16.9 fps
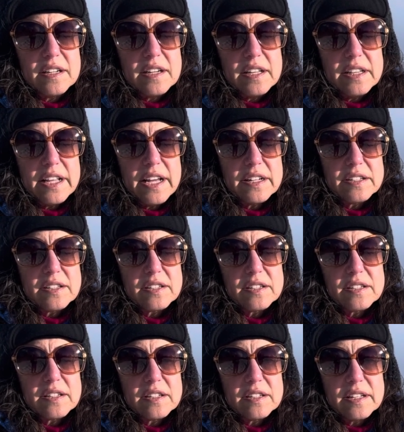And
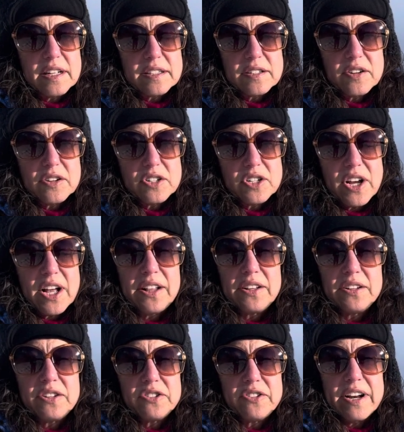that's that's our
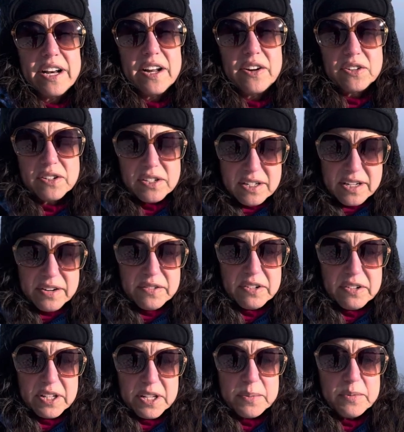challenge right now to stay
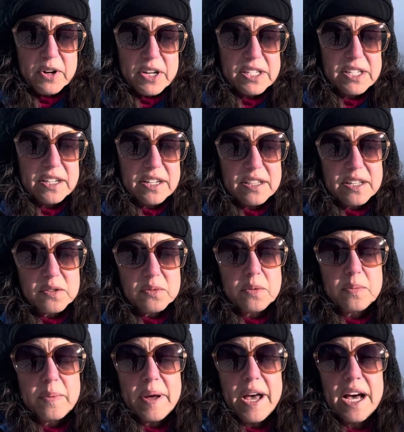really present and this
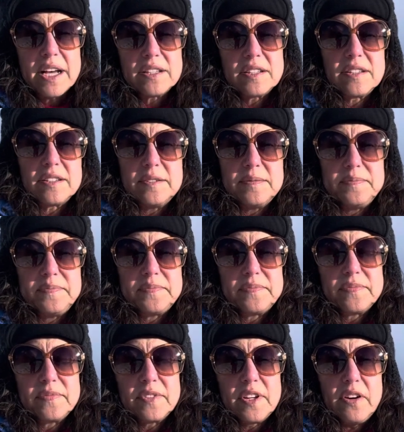will pass.
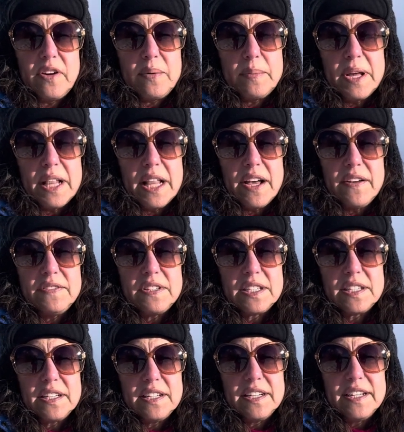All right, my
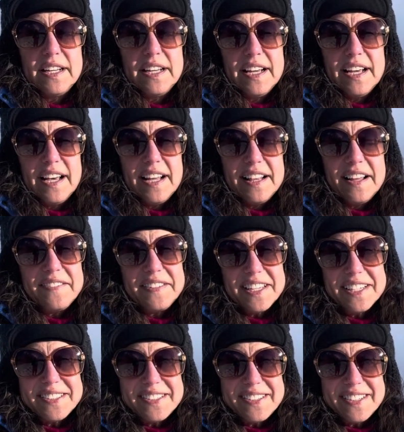loves. I love
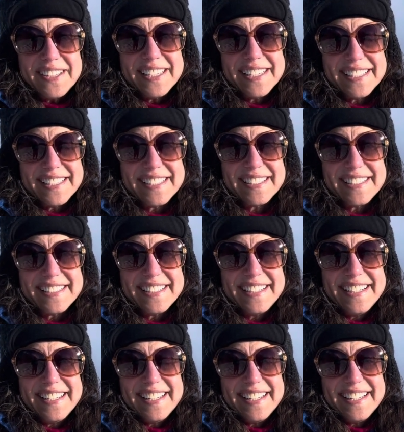you.
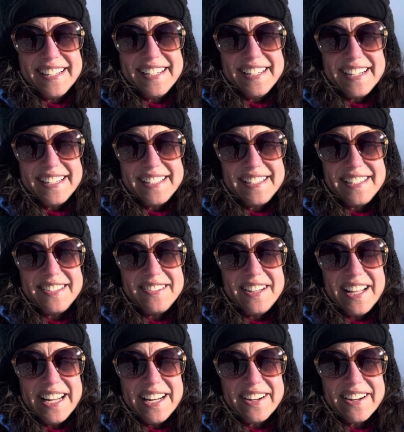And I see you
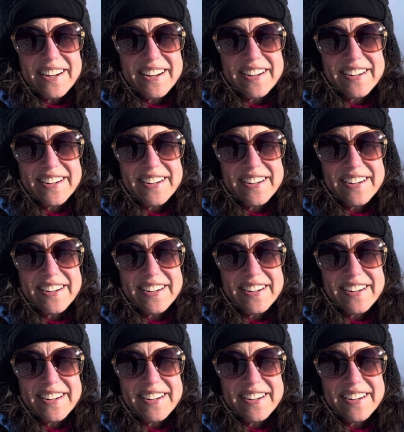later.